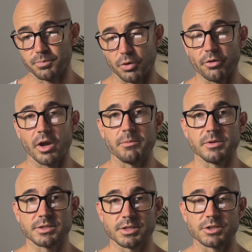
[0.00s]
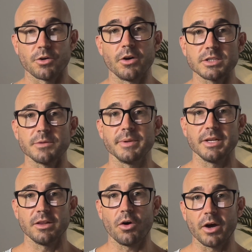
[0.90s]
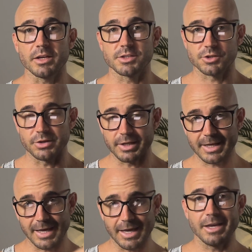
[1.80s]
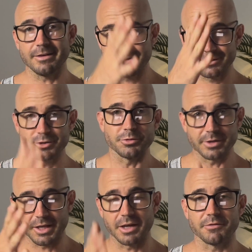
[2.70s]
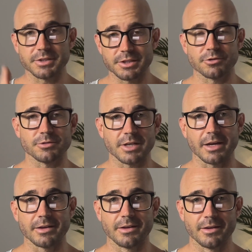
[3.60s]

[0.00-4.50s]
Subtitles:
program is designed to be light so you can do it every single day.